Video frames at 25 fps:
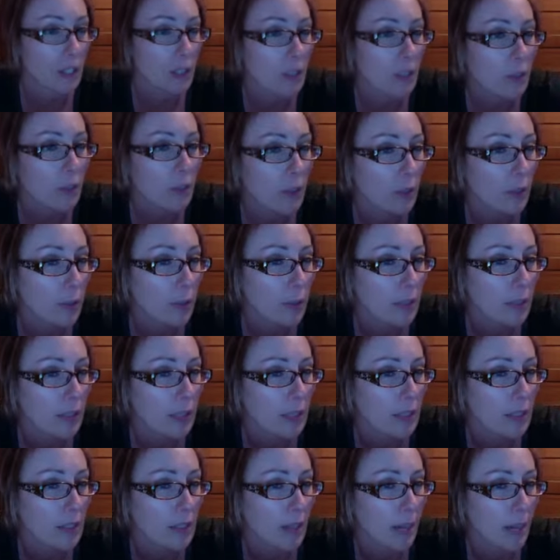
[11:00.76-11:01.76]
going through it and they
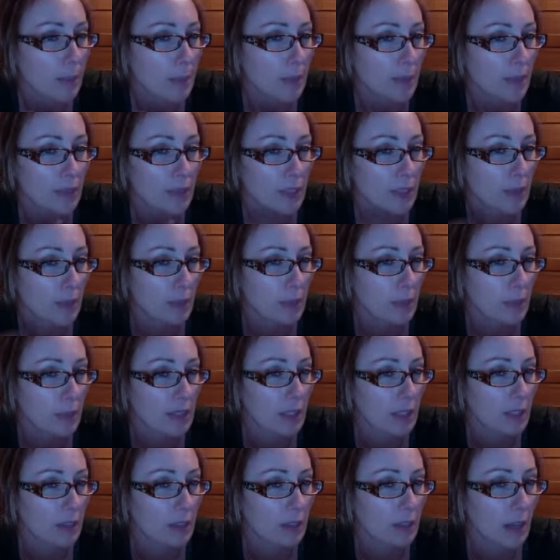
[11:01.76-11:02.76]
stopped for some reason.
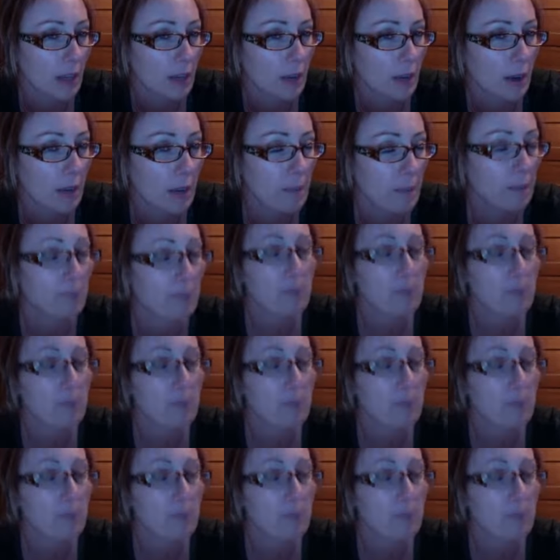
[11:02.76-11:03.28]
How come?